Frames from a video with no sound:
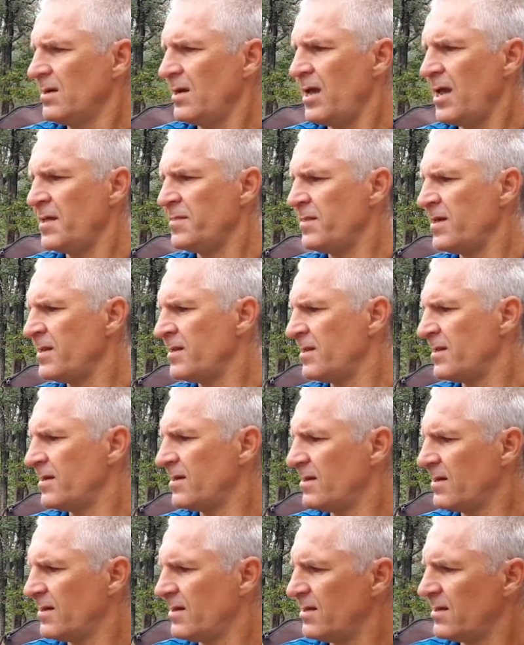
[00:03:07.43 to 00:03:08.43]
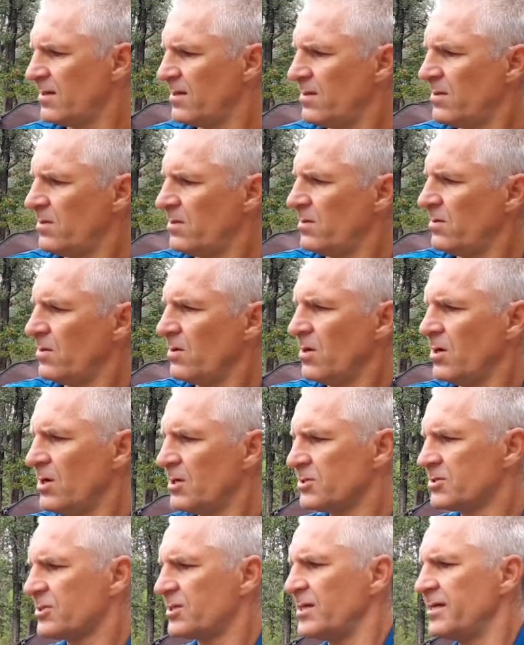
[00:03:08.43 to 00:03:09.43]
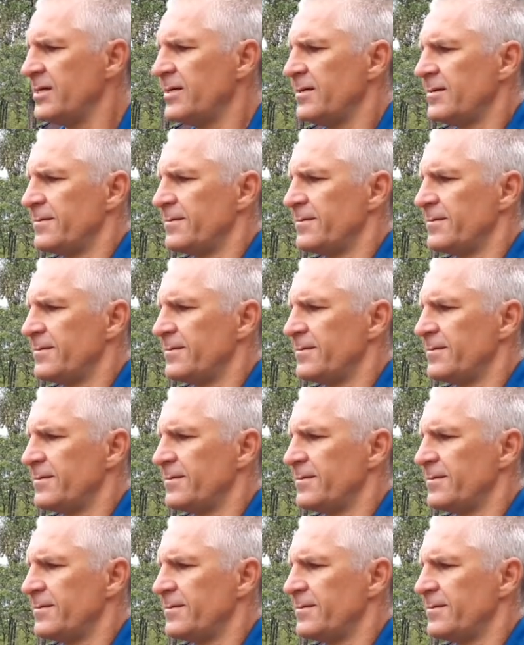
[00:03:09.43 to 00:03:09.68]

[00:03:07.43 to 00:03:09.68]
and then lastly